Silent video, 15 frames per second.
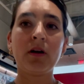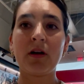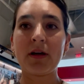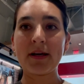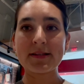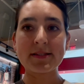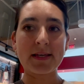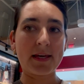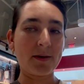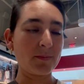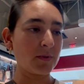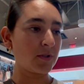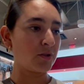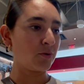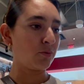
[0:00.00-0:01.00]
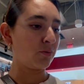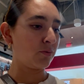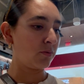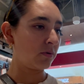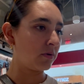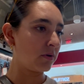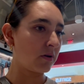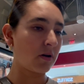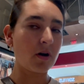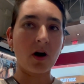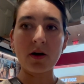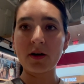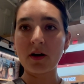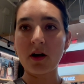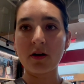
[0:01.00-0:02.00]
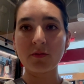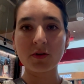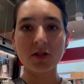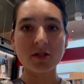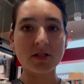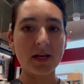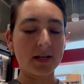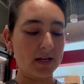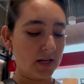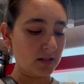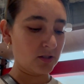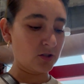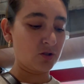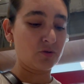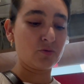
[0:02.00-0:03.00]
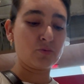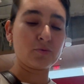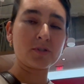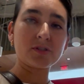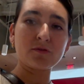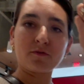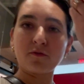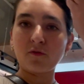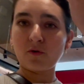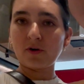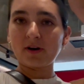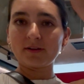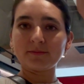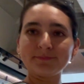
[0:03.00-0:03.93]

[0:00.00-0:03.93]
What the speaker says: Yes, I came to Cotton On, which is like next to Sephora.